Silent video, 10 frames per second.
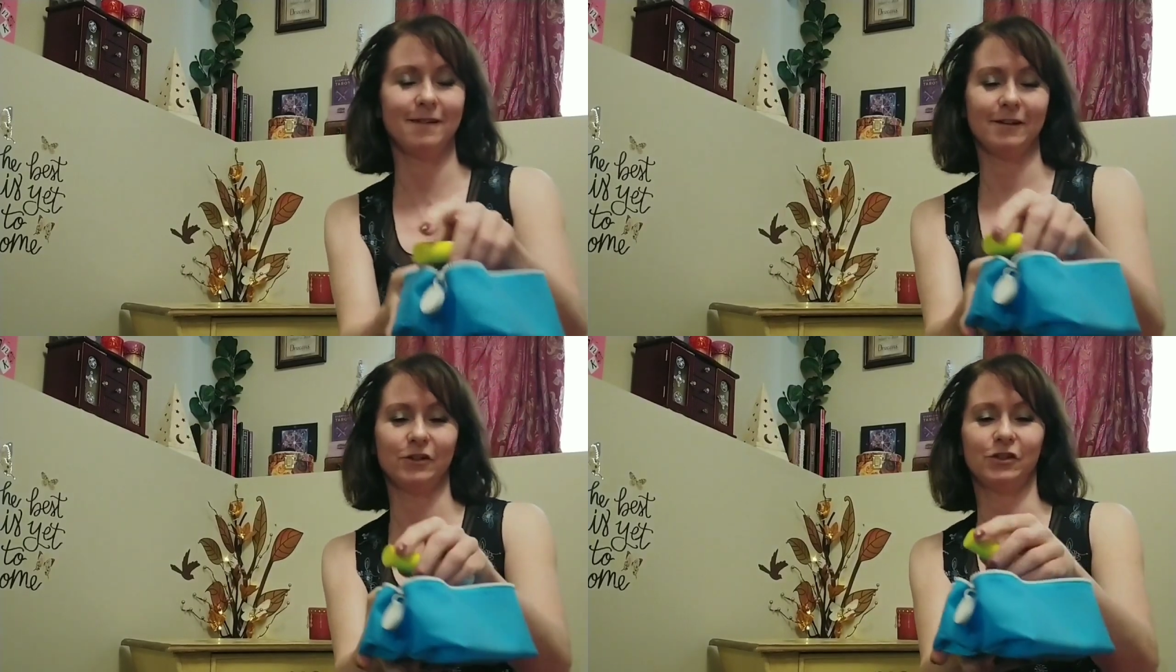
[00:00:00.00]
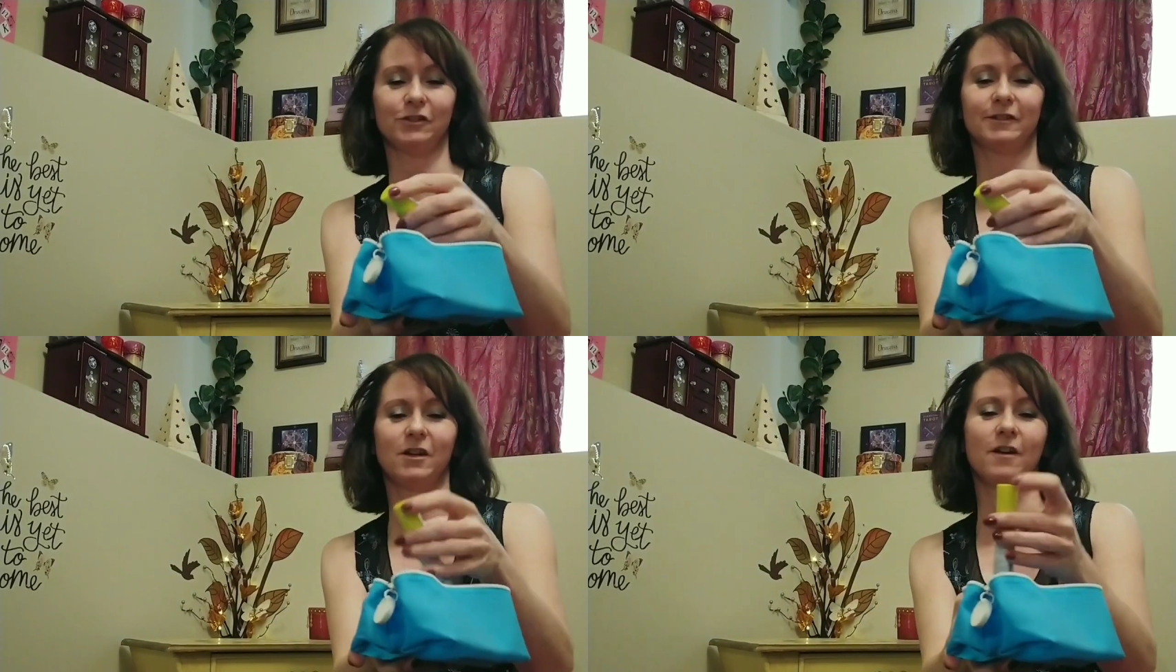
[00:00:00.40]
and it's
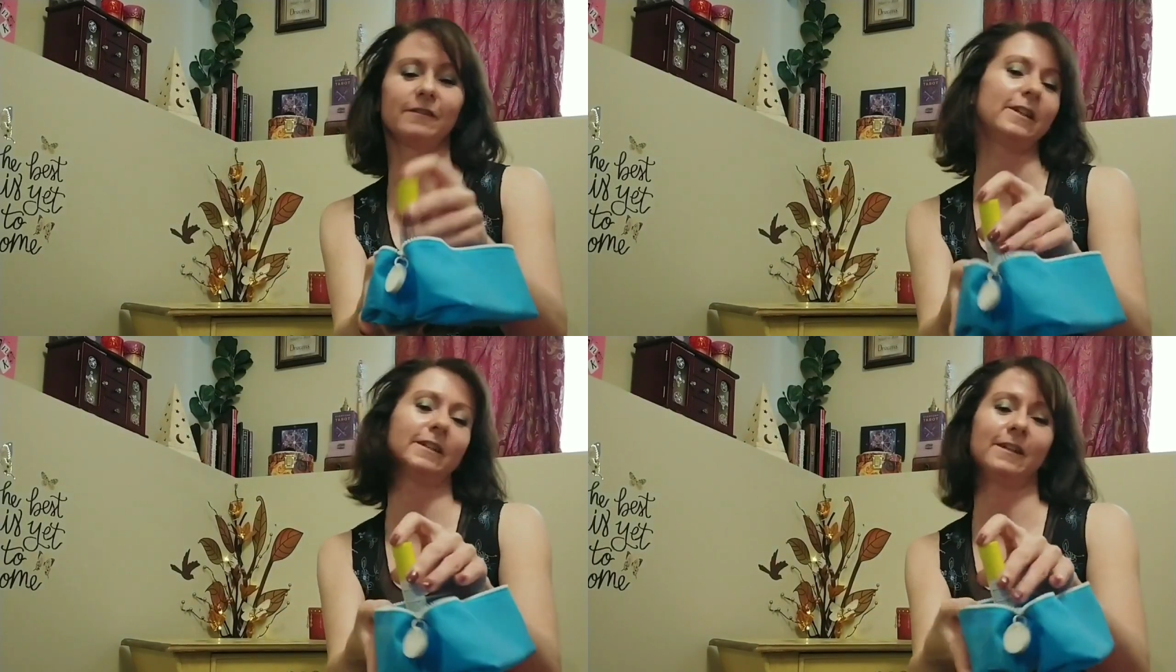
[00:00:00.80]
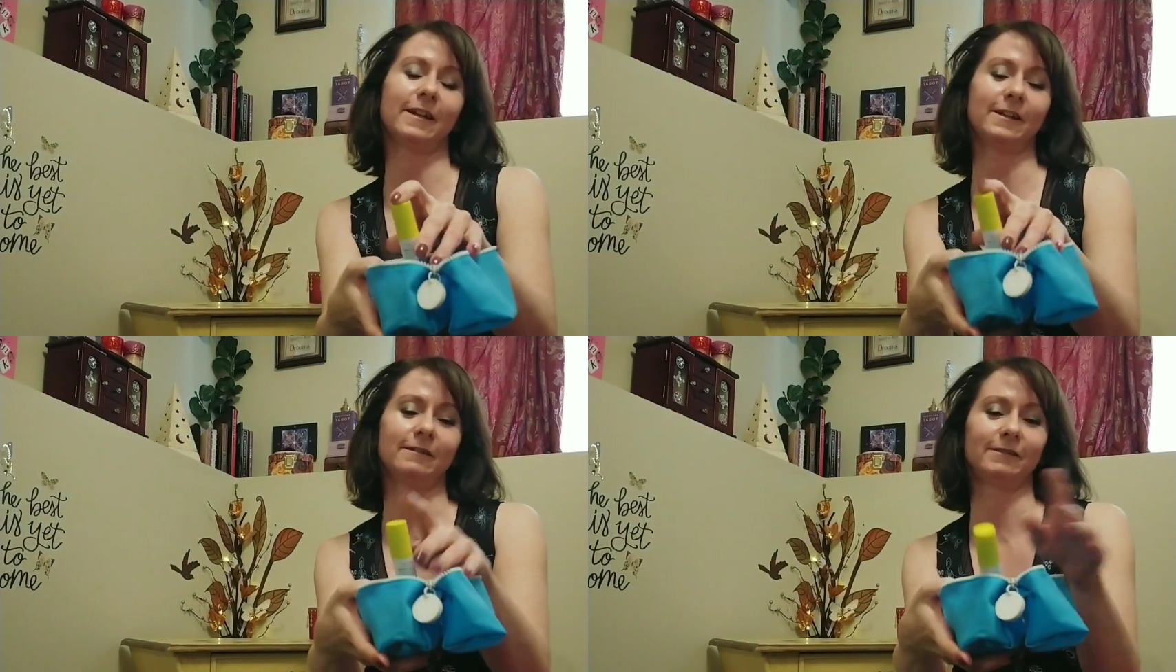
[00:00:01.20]
just kind of you can,
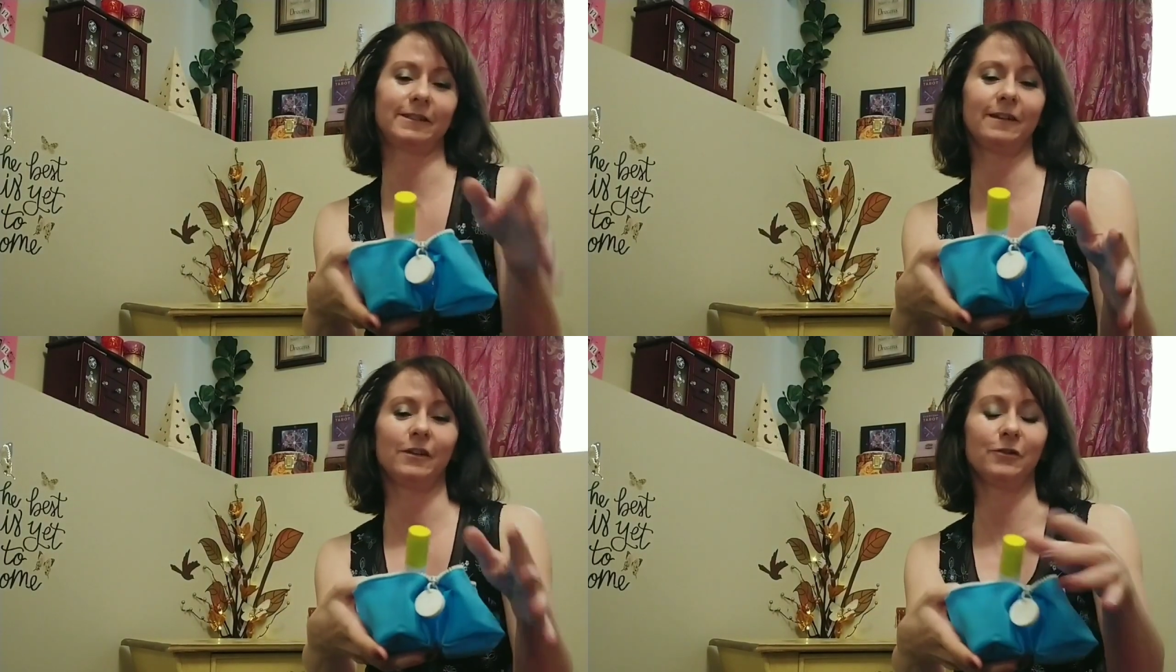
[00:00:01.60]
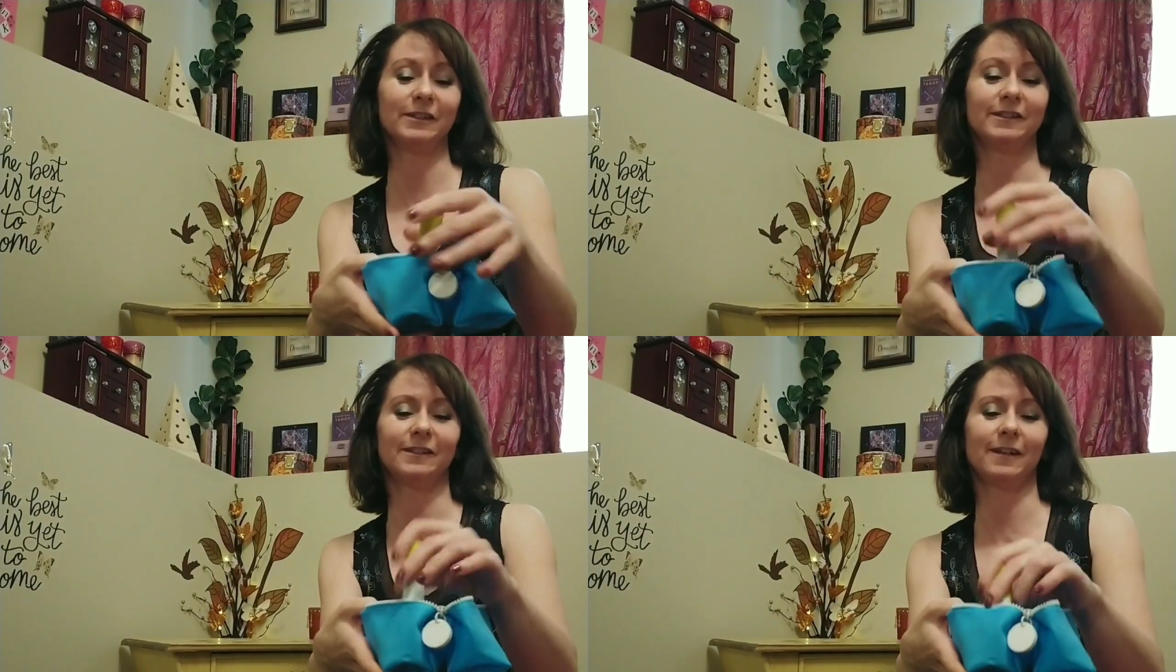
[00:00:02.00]
it sit, you
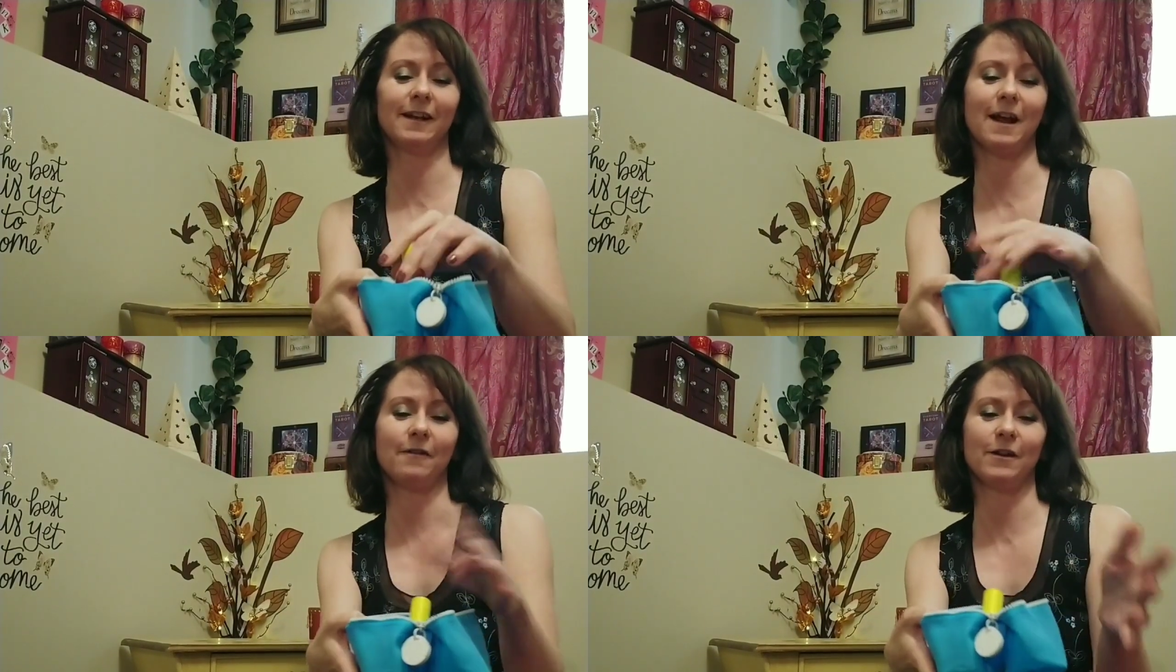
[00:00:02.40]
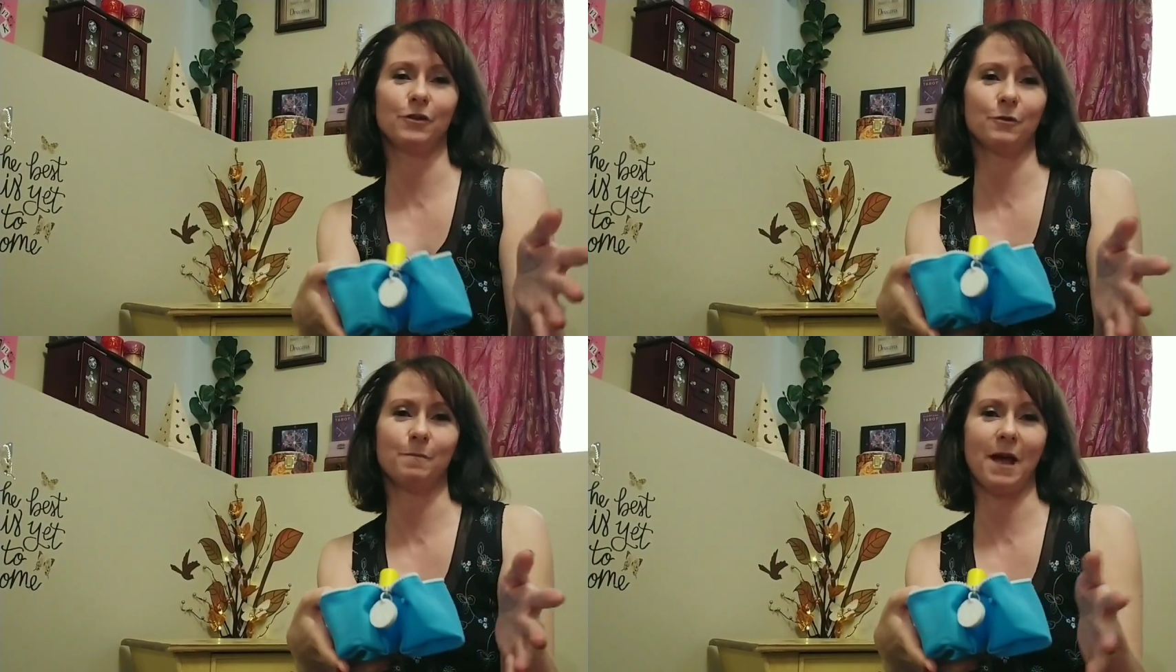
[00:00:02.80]
can sit it out on
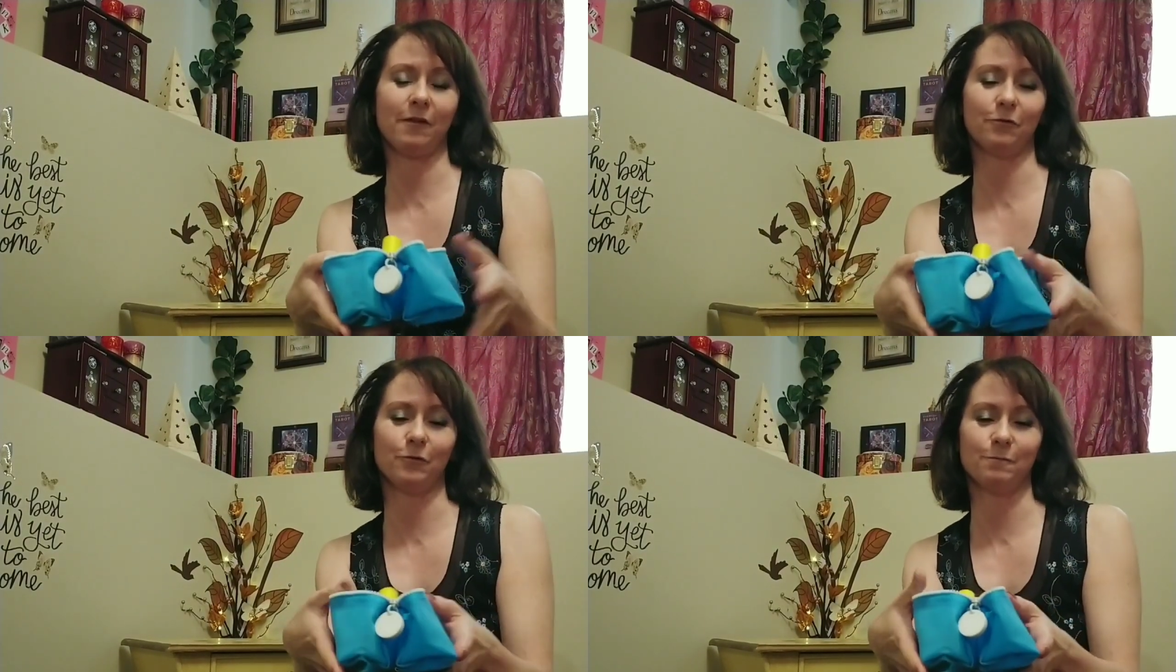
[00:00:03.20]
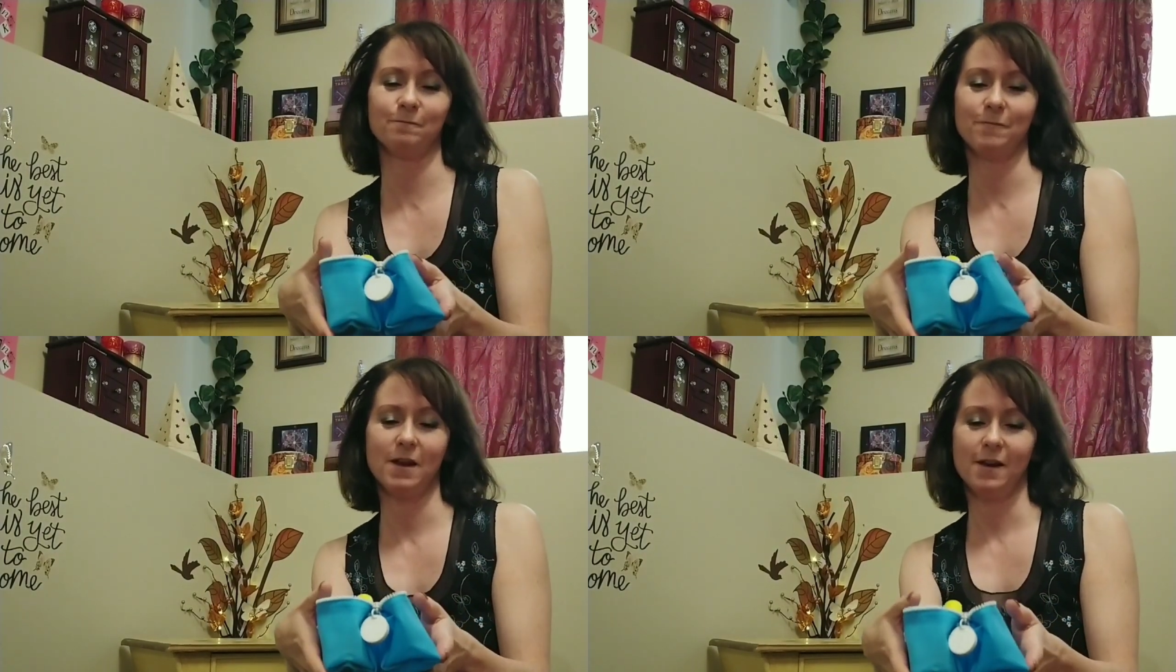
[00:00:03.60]
your bathroom
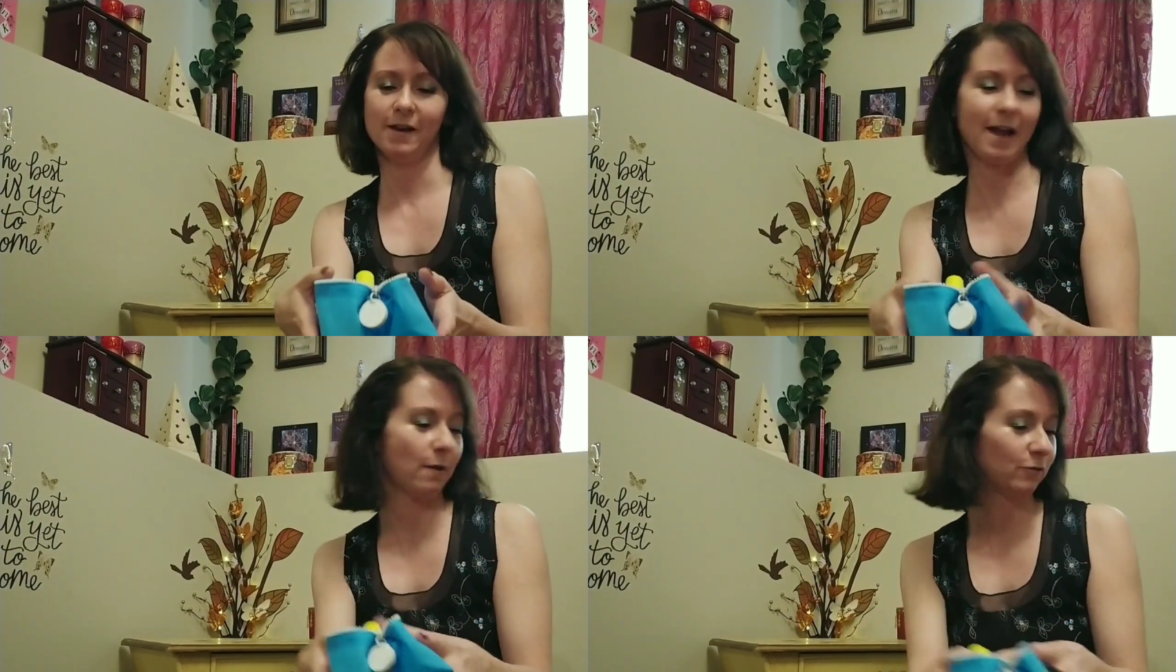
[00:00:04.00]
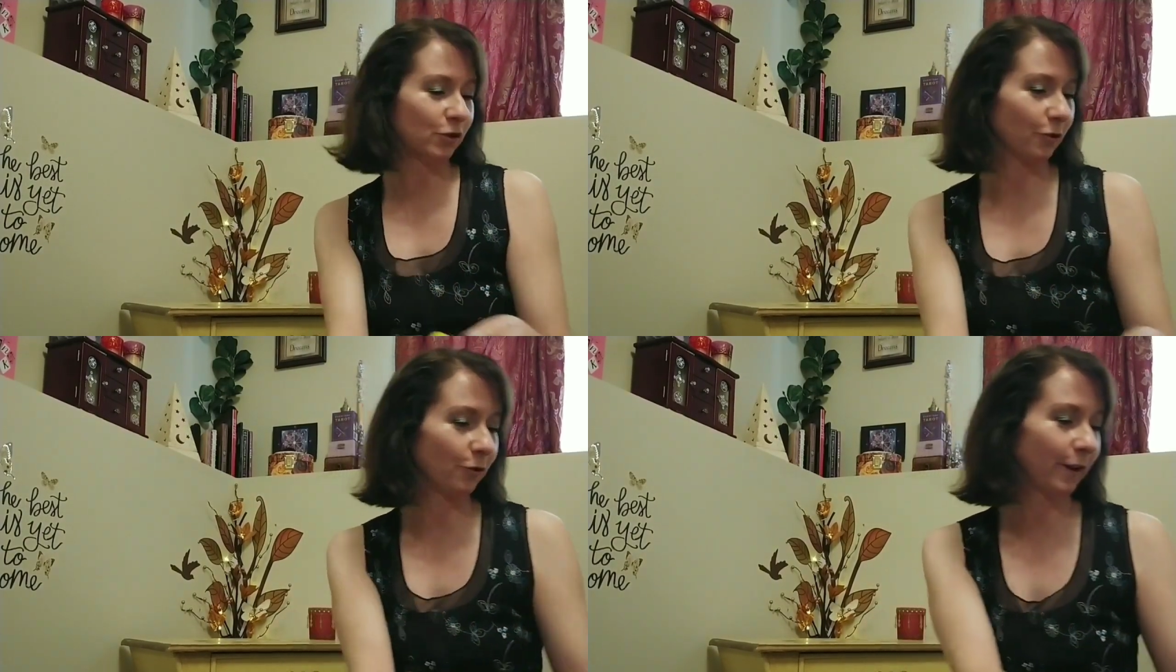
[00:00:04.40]

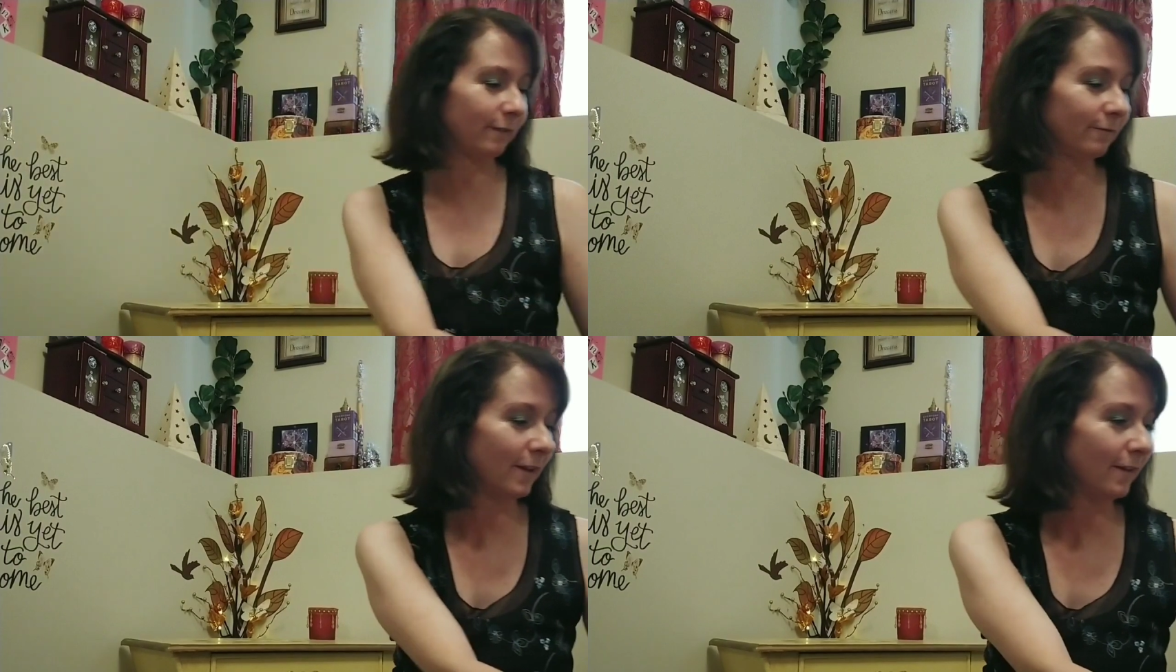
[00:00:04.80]
counter, and